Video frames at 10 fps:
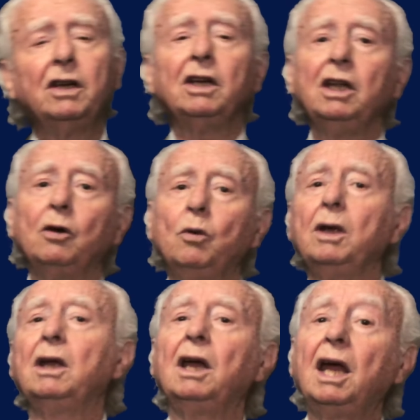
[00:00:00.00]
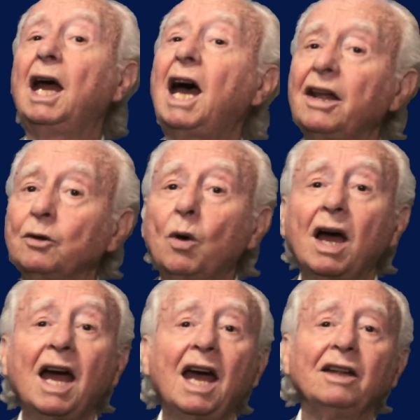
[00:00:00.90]
if we had
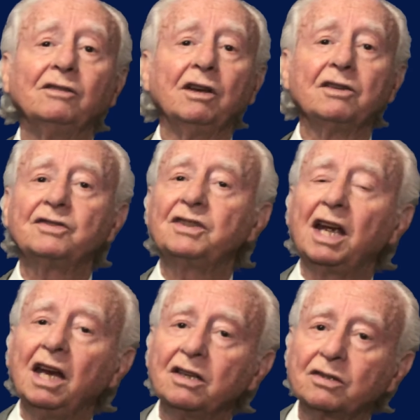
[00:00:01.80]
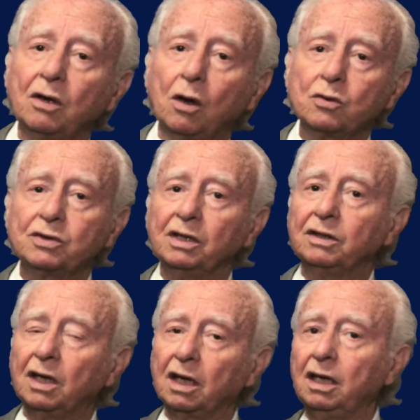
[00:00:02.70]
100 sales closing
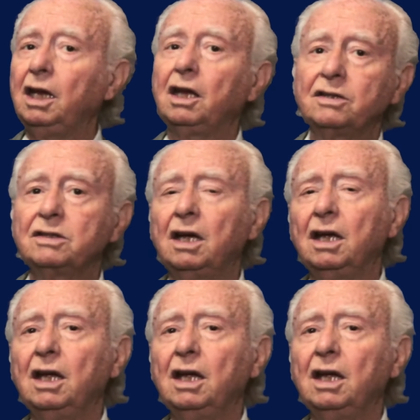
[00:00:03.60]
techniques,